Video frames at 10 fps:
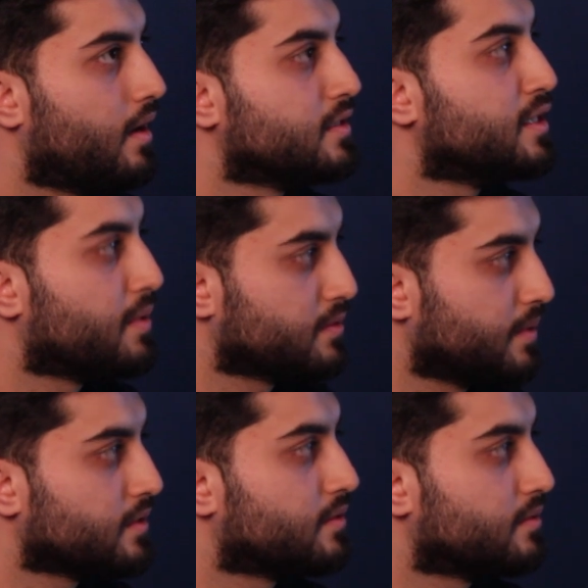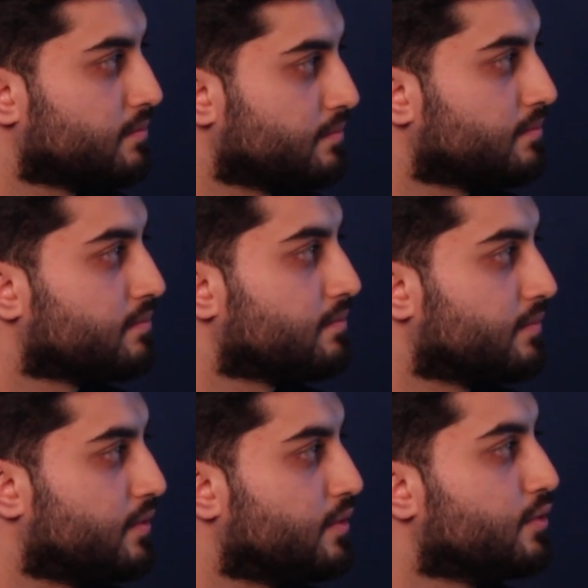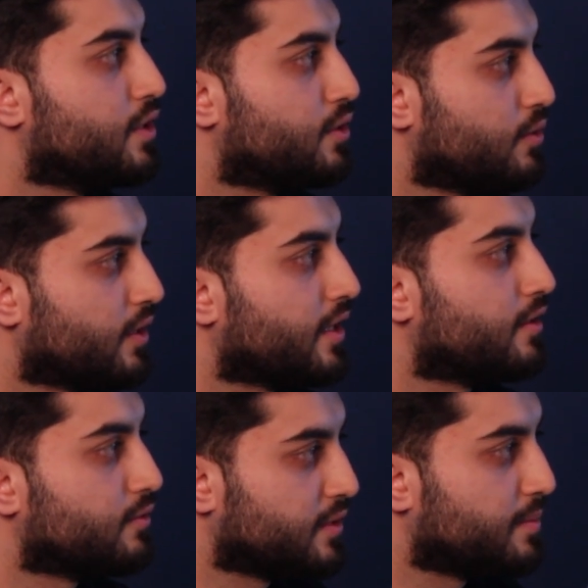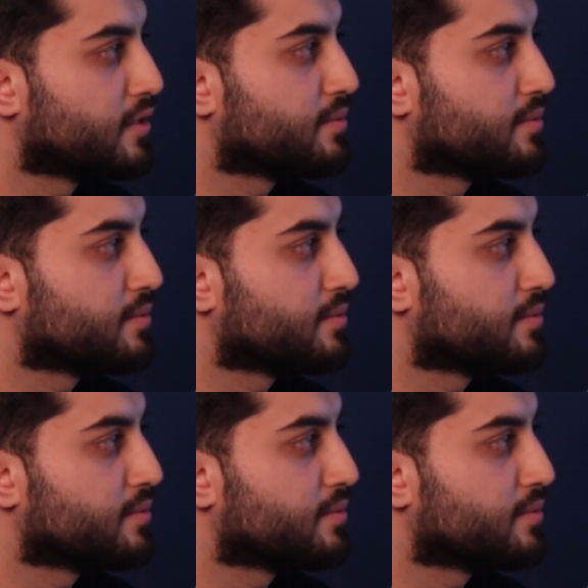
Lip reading: C++. You need to look into C++.